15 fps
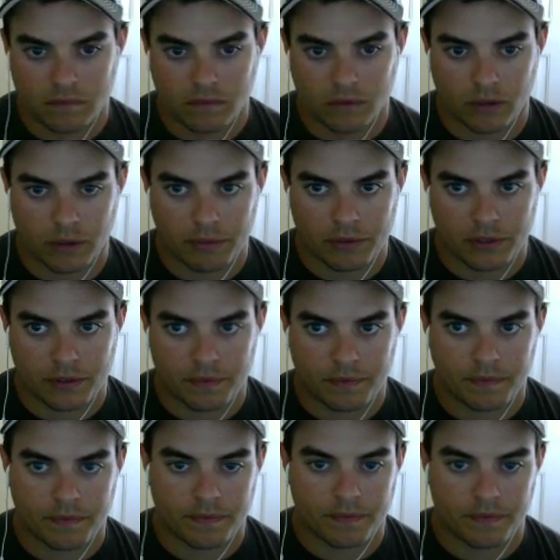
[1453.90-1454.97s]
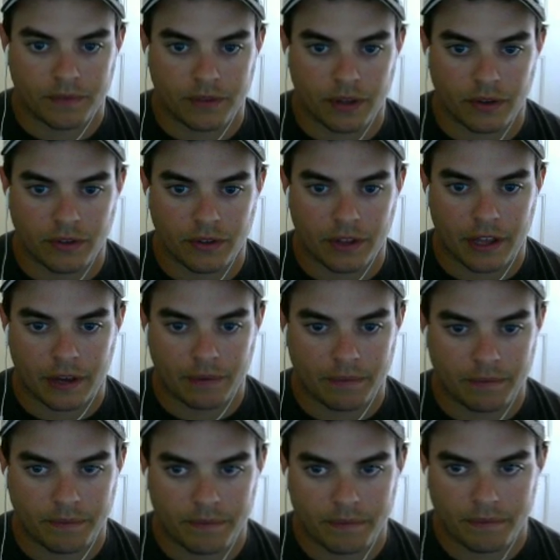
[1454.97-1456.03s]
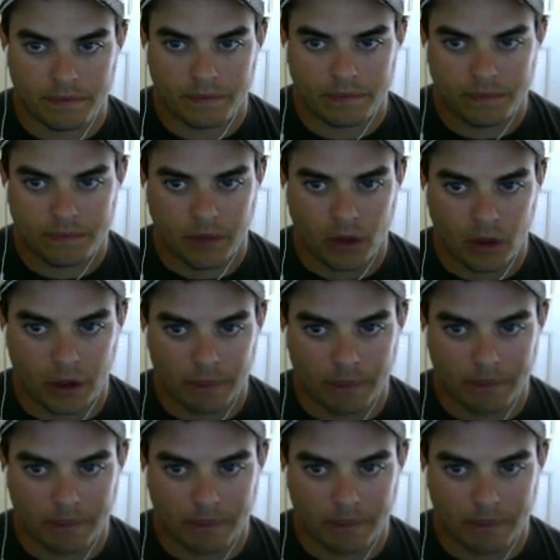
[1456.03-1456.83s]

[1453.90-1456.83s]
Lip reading: Whoops, don't do that. Okay.